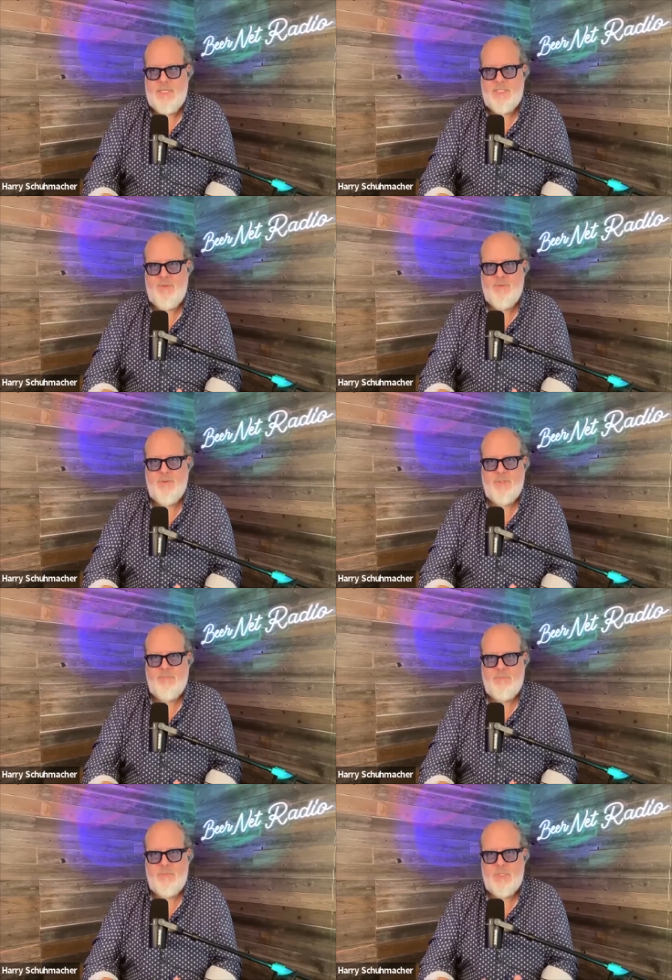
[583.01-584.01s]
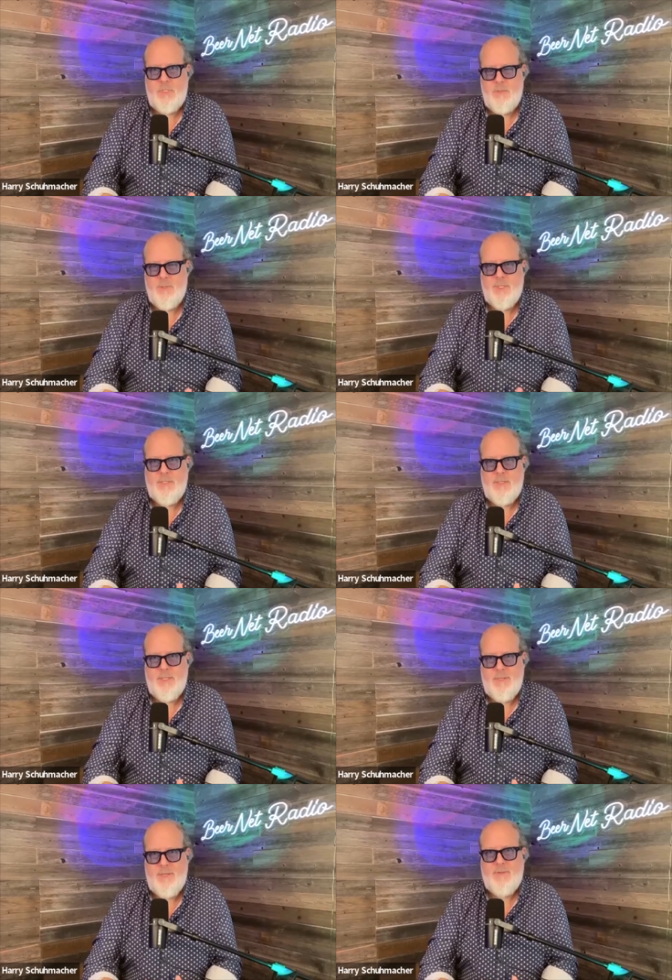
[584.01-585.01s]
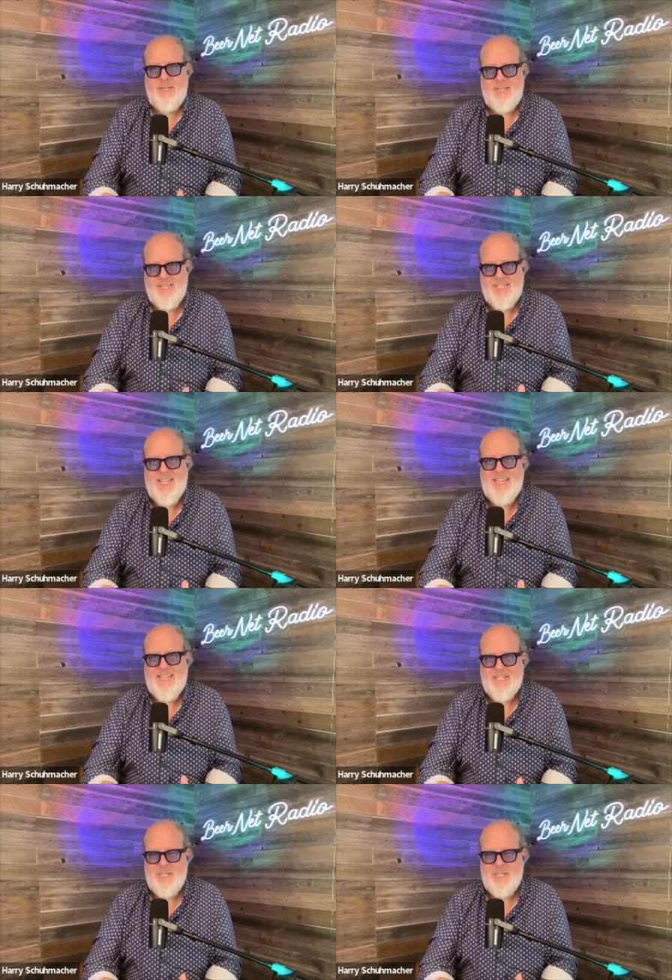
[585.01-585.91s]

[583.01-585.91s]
It has to be very slow and, and, and contained.